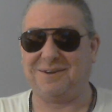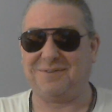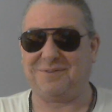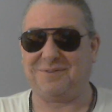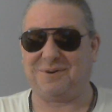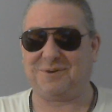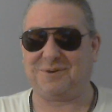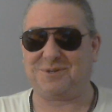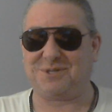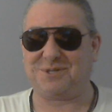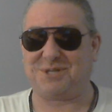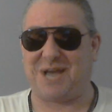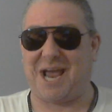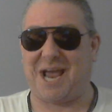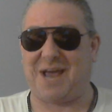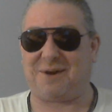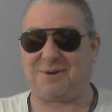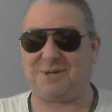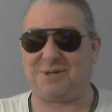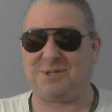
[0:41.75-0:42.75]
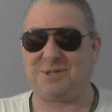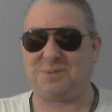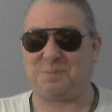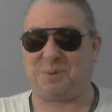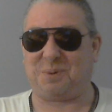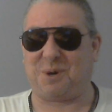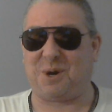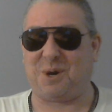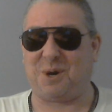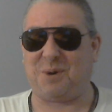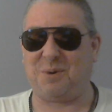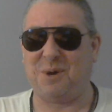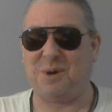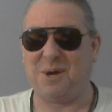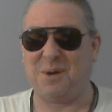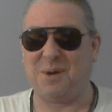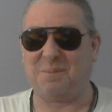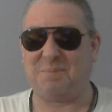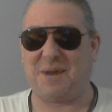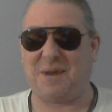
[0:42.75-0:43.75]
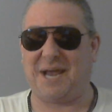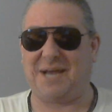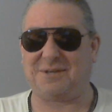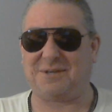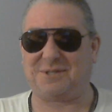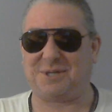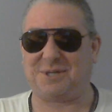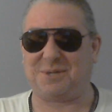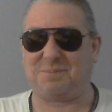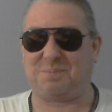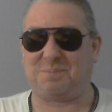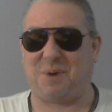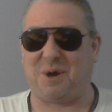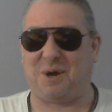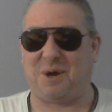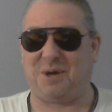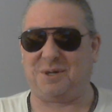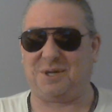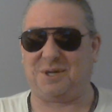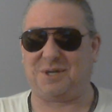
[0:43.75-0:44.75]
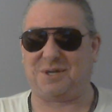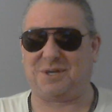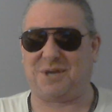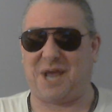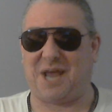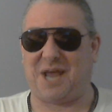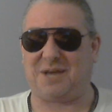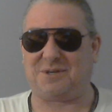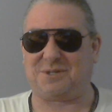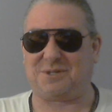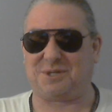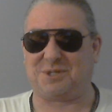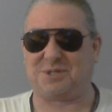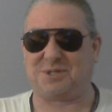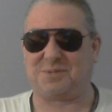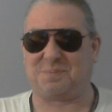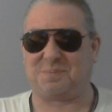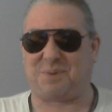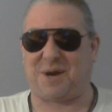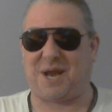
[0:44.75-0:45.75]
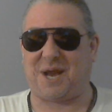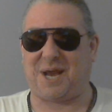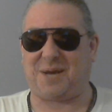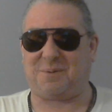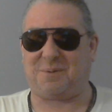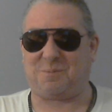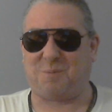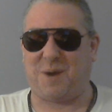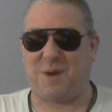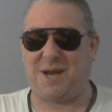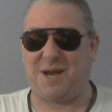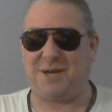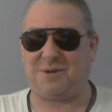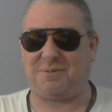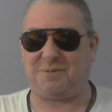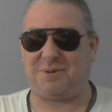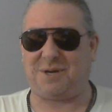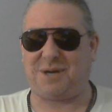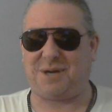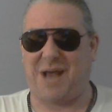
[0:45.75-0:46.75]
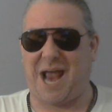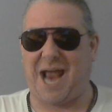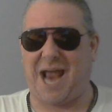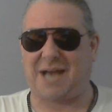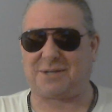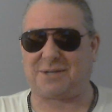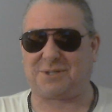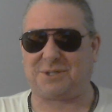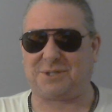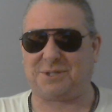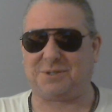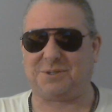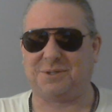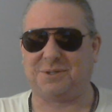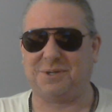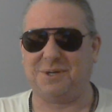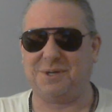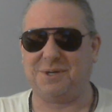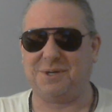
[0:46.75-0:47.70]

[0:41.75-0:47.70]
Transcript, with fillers: for Saturday's pro basketball against the spread wagering action.